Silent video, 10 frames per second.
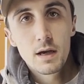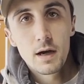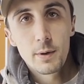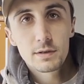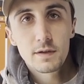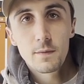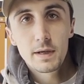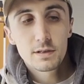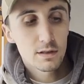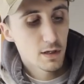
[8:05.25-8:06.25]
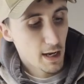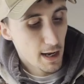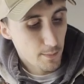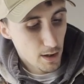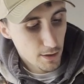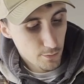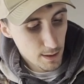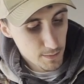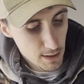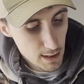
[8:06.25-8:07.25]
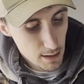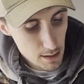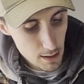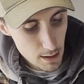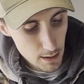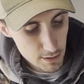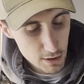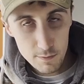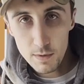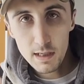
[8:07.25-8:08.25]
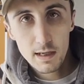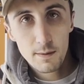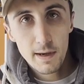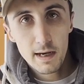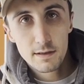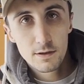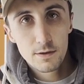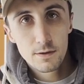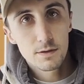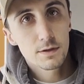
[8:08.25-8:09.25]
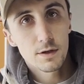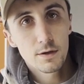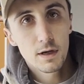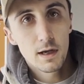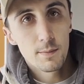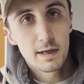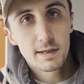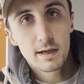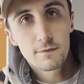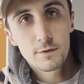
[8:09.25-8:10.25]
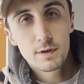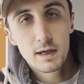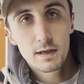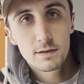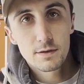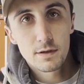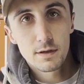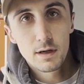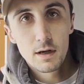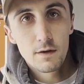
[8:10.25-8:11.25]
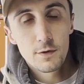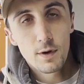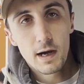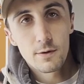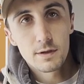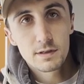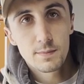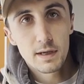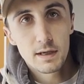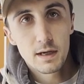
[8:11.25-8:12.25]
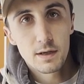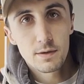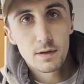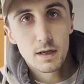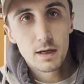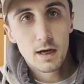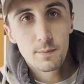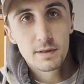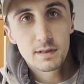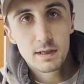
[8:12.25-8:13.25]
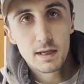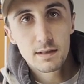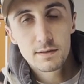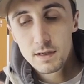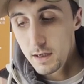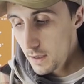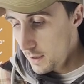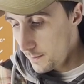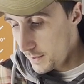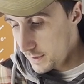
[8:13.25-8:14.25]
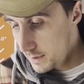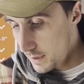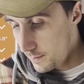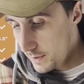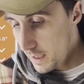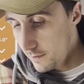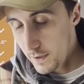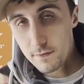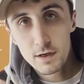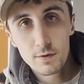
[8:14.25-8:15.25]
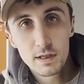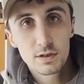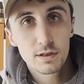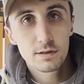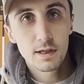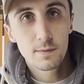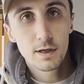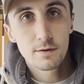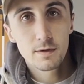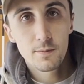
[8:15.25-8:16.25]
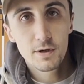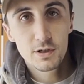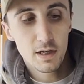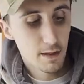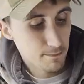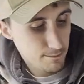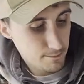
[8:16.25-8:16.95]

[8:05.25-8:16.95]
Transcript: Uh, we also have a messaging app on the website. Uh, it's just me getting back to you, so it might take a few days or a few hours depending on uh, how busy it gets. But, uh, but yeah, if you have any questions, let me know. I appreciate it.